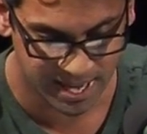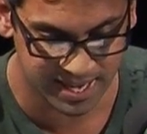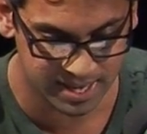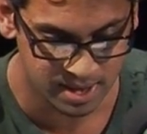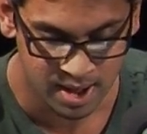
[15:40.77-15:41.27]

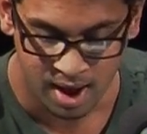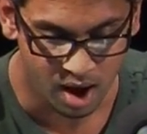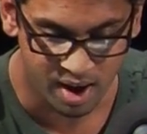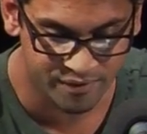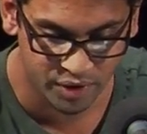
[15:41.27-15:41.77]

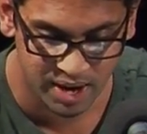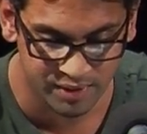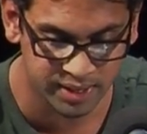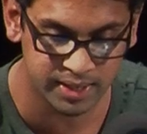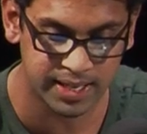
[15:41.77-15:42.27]
are
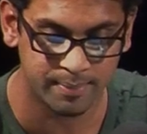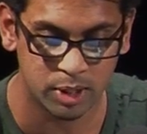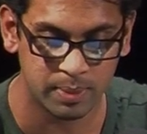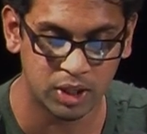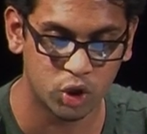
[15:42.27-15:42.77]
forever condemned
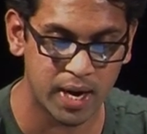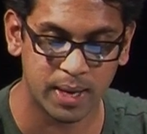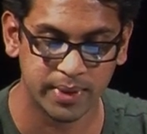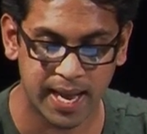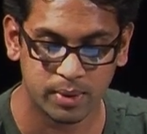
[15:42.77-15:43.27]
to be
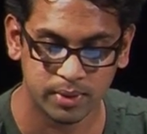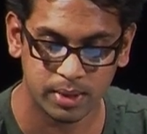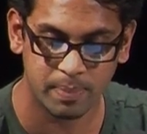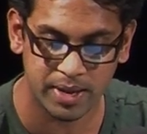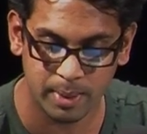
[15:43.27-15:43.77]
drowned
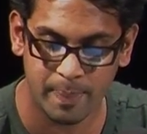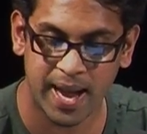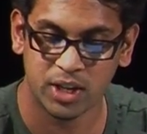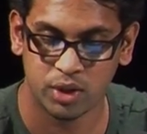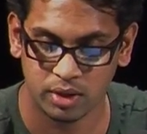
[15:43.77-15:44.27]
out by the
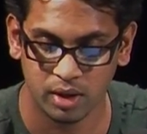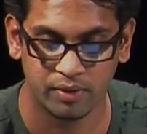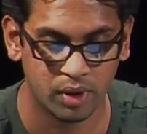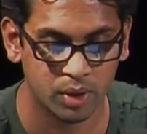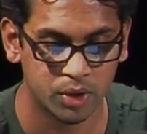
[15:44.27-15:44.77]
passion
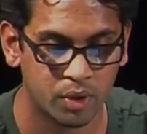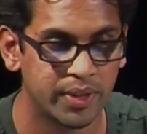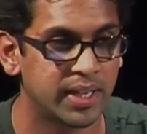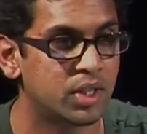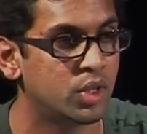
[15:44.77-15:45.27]
of those on
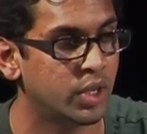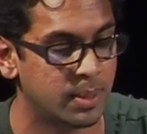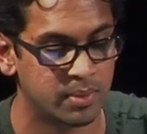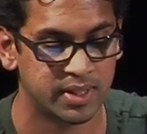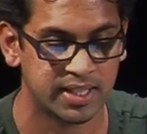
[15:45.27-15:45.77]
the extremes,